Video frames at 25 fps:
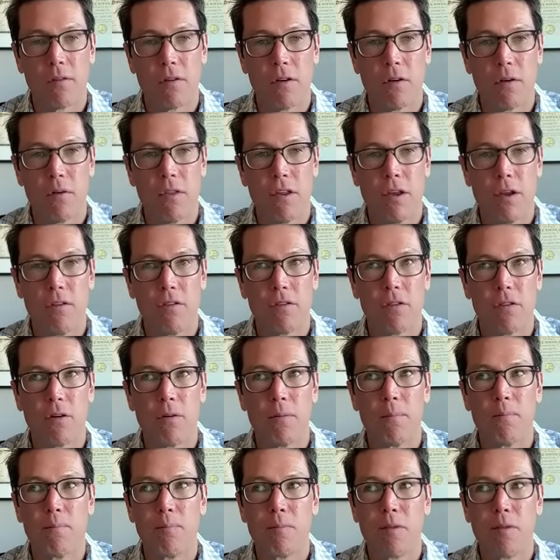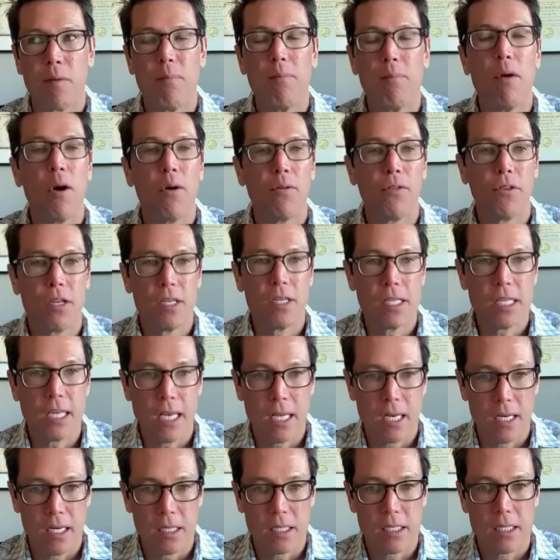So these are
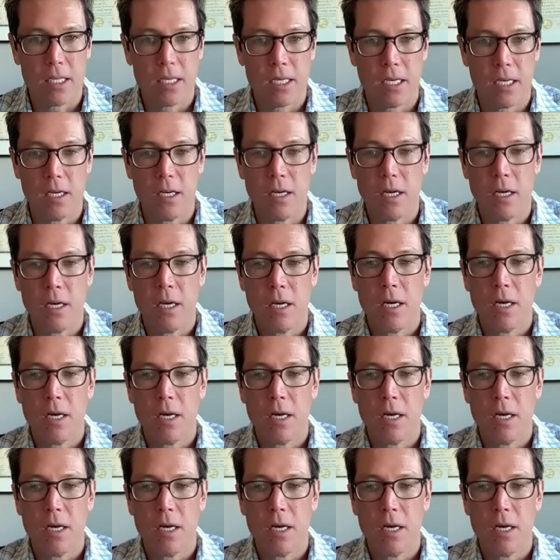multi-tenanted,